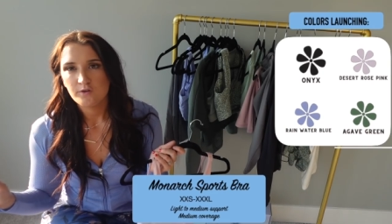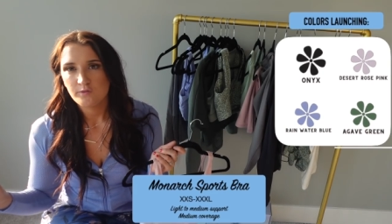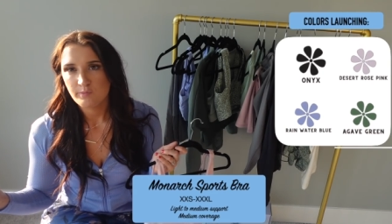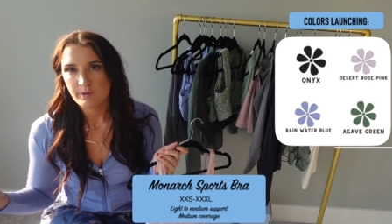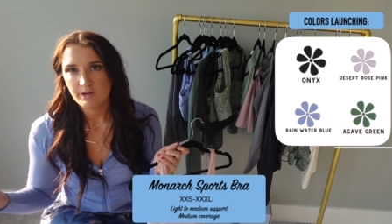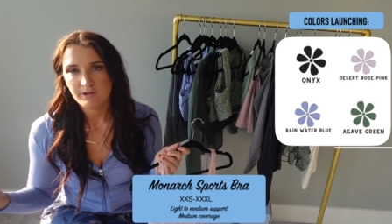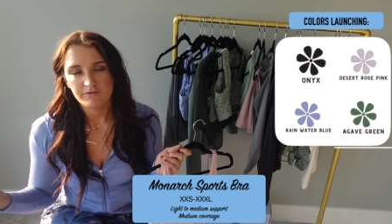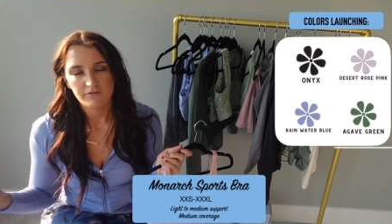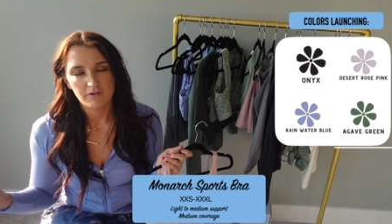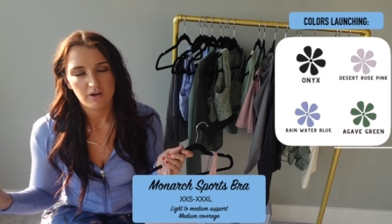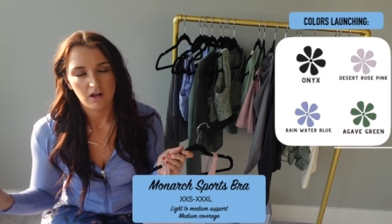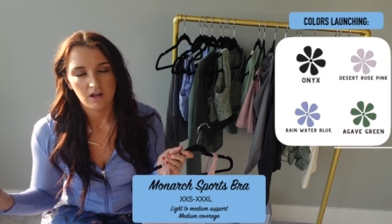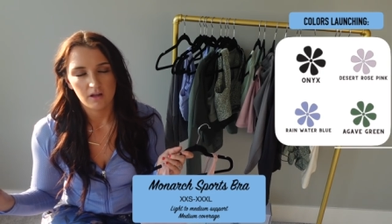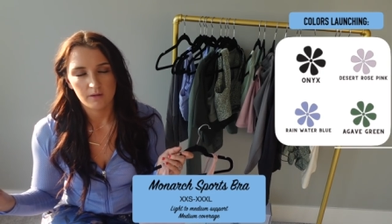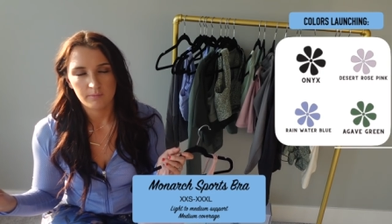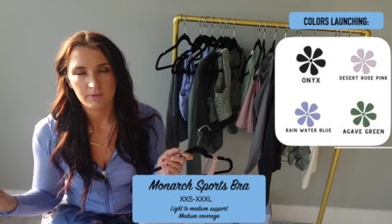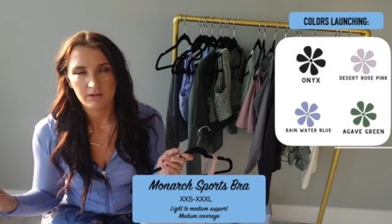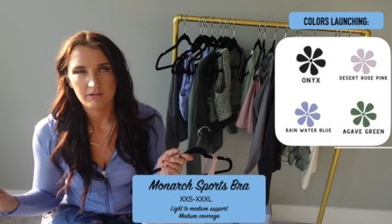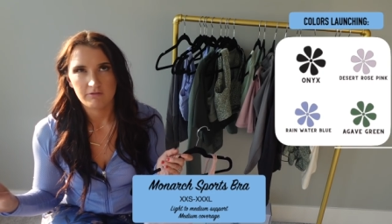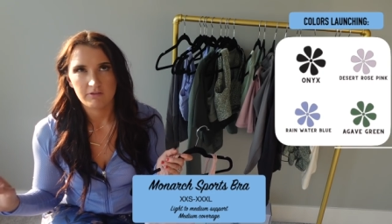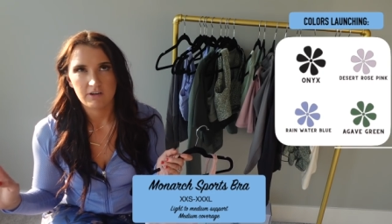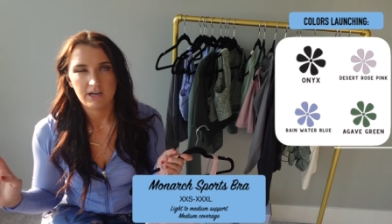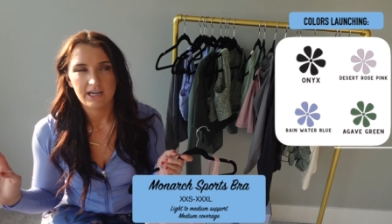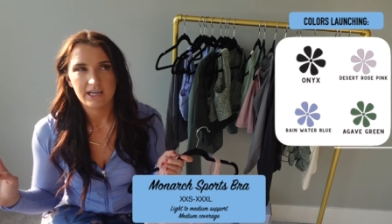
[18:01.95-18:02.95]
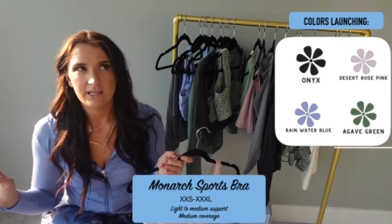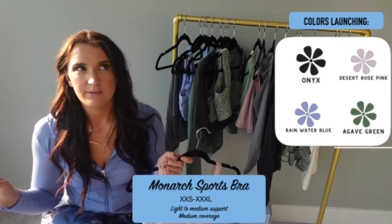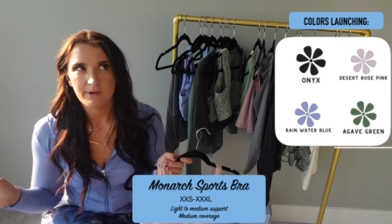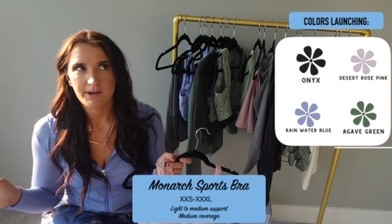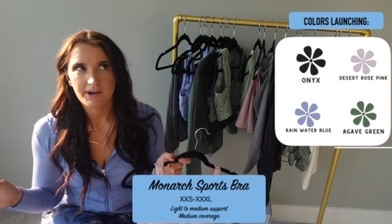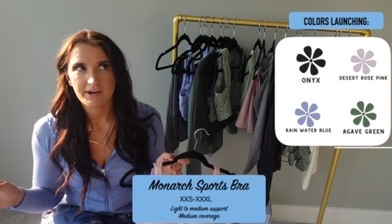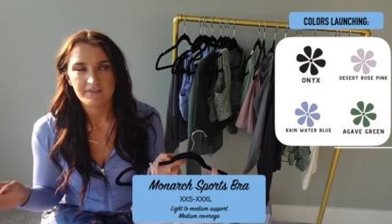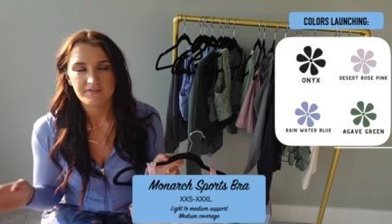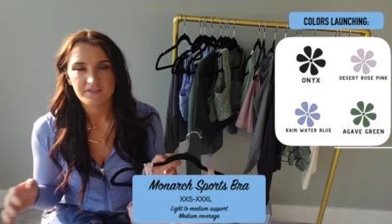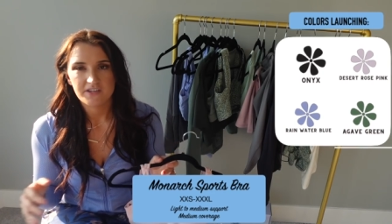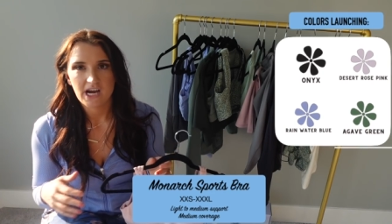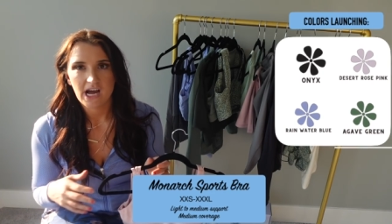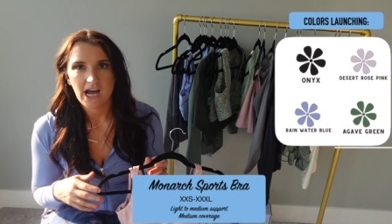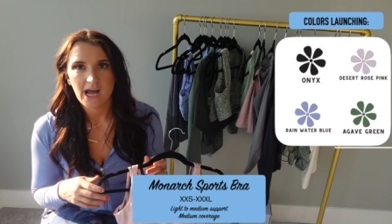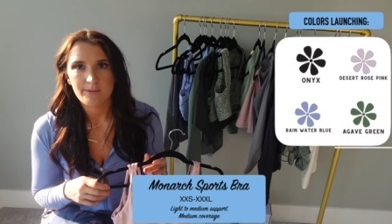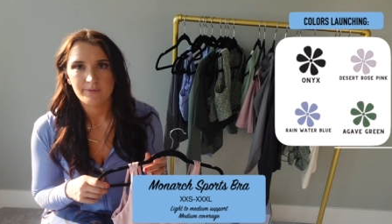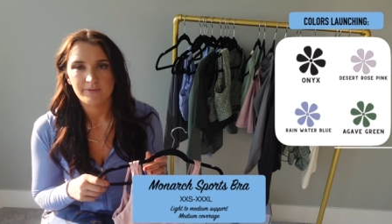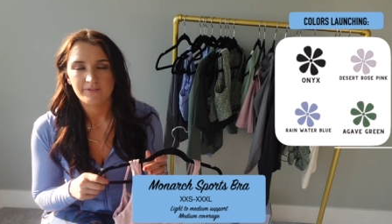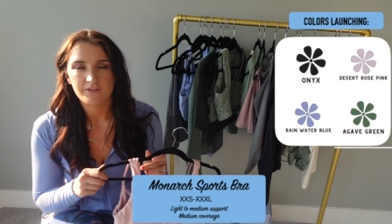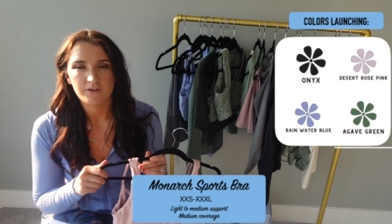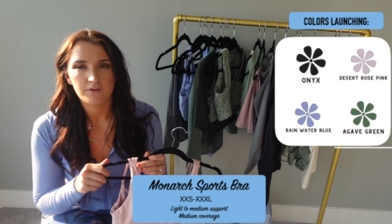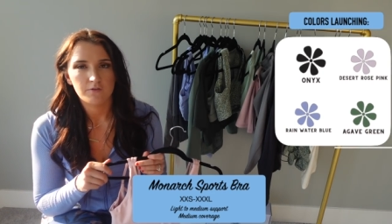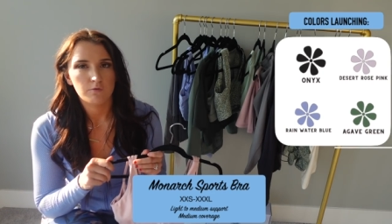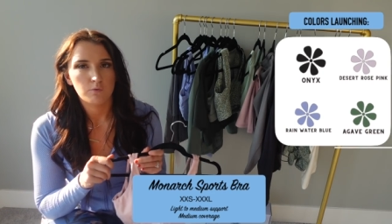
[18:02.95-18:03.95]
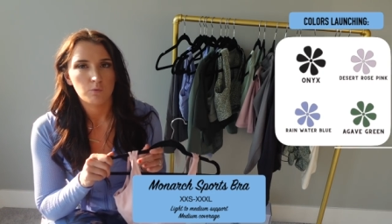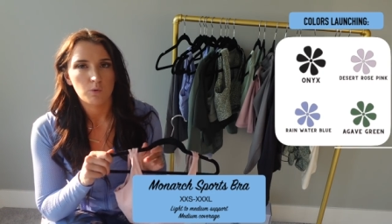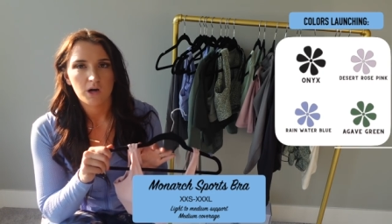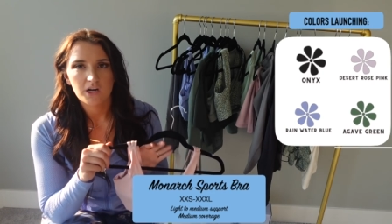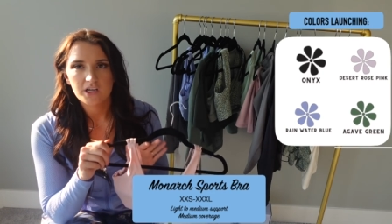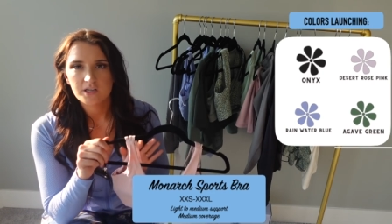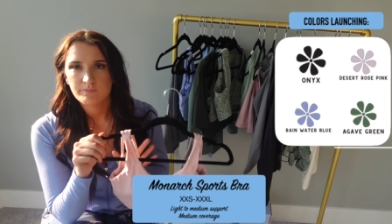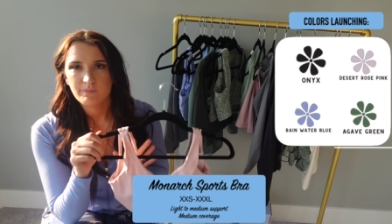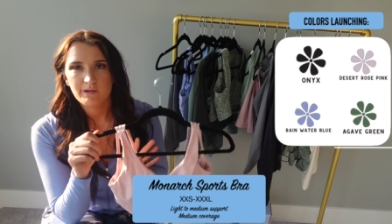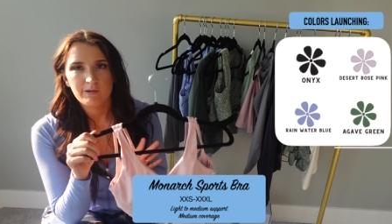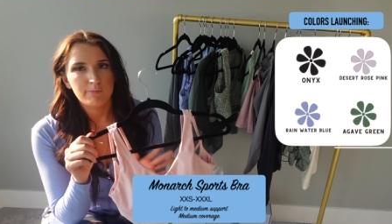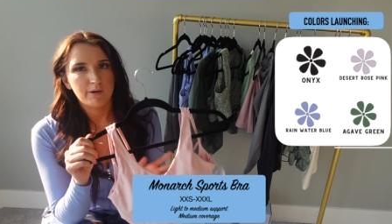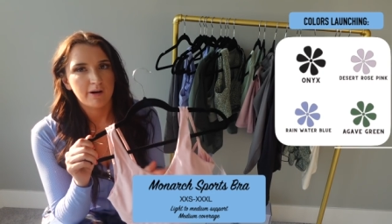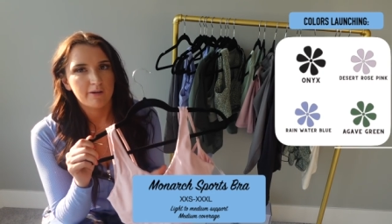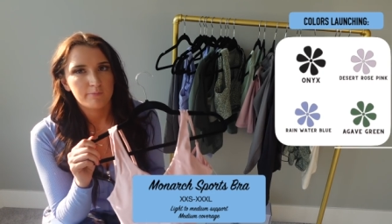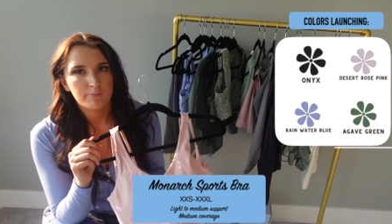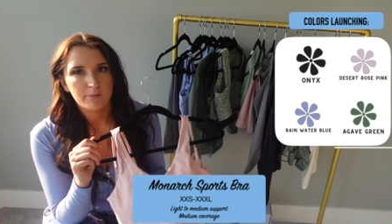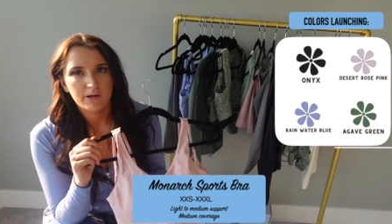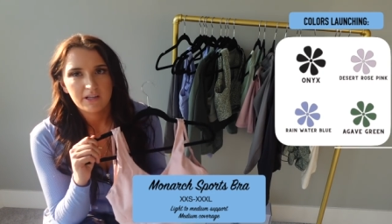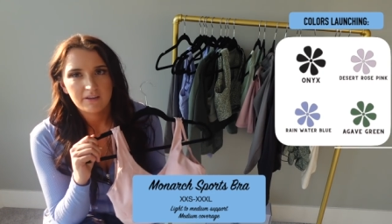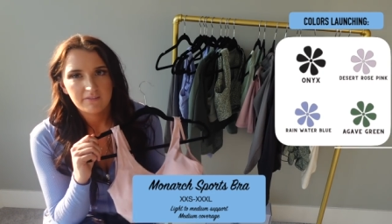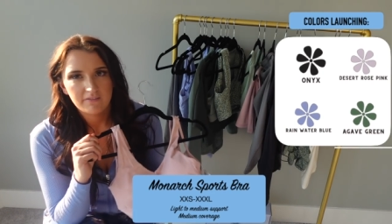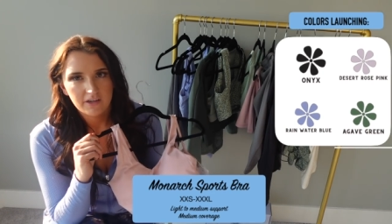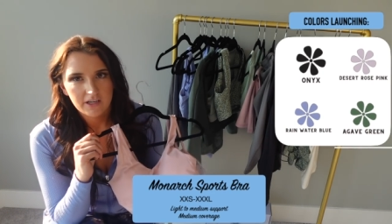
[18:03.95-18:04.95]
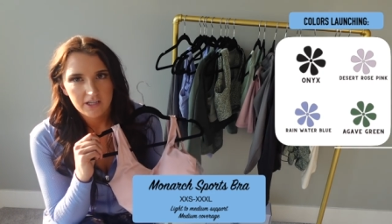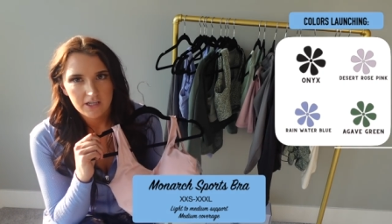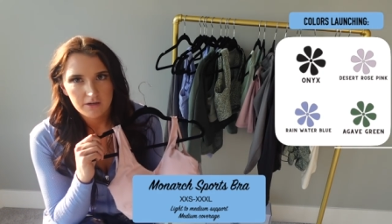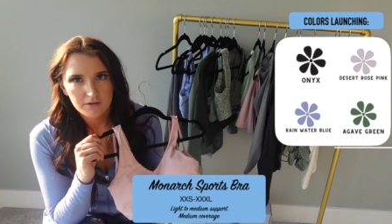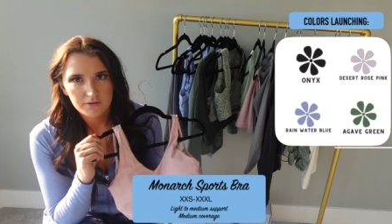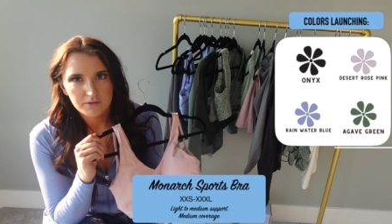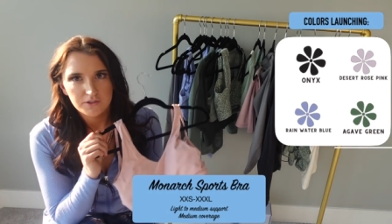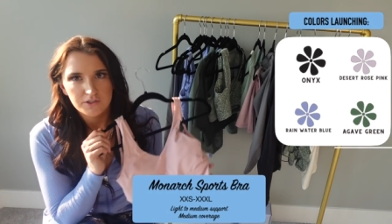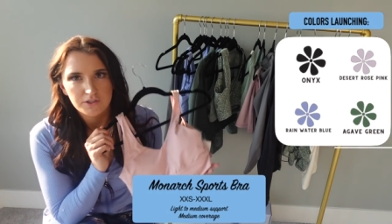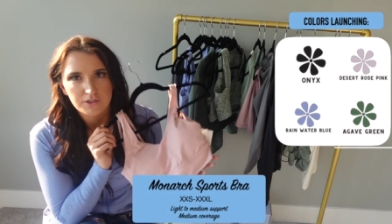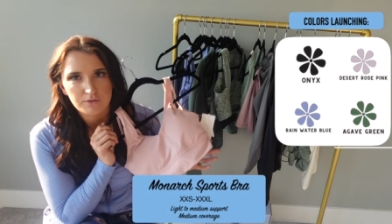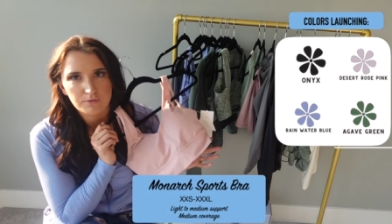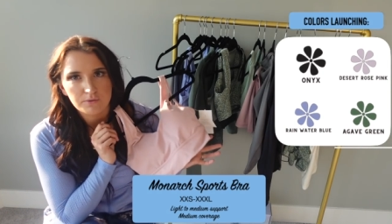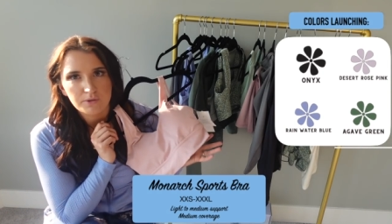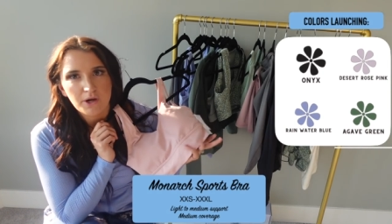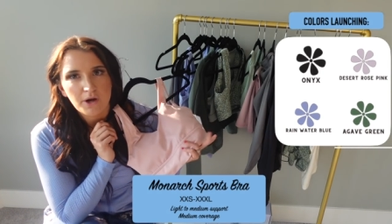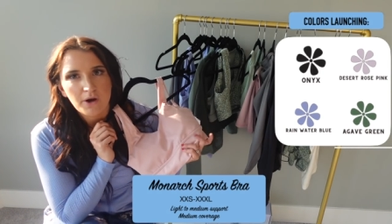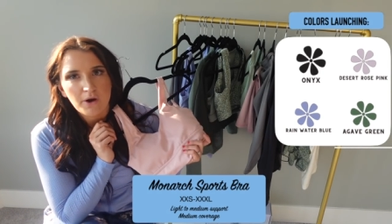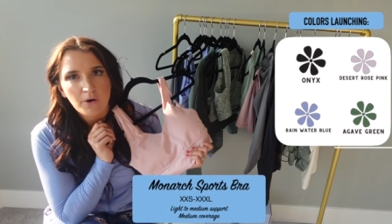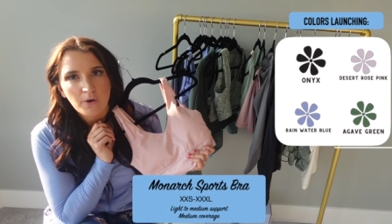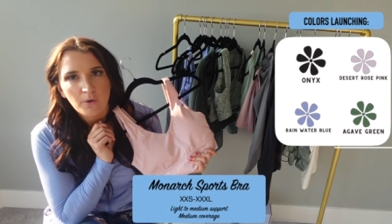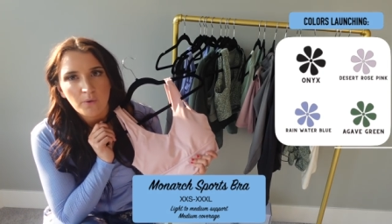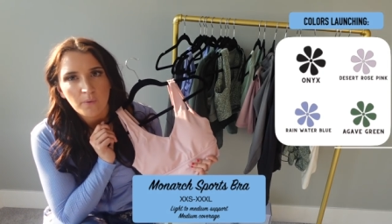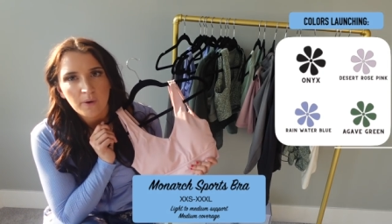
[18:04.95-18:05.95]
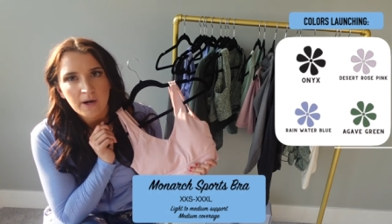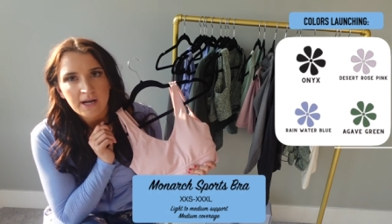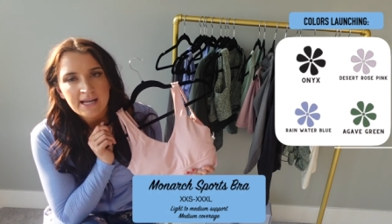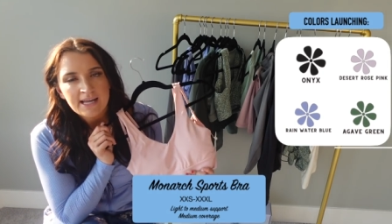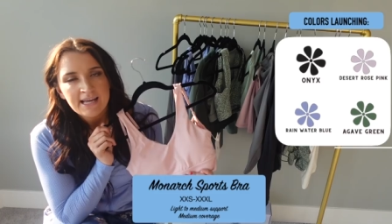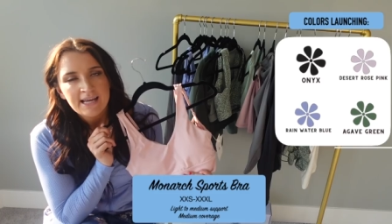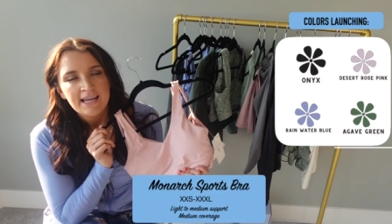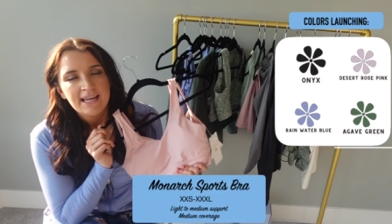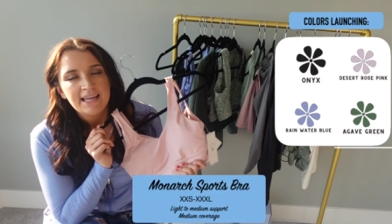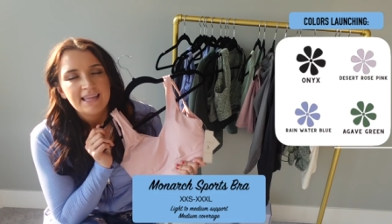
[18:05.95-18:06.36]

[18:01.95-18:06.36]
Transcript: have been following me for any amount of time, if you've watched my Buff Bunny videos, you know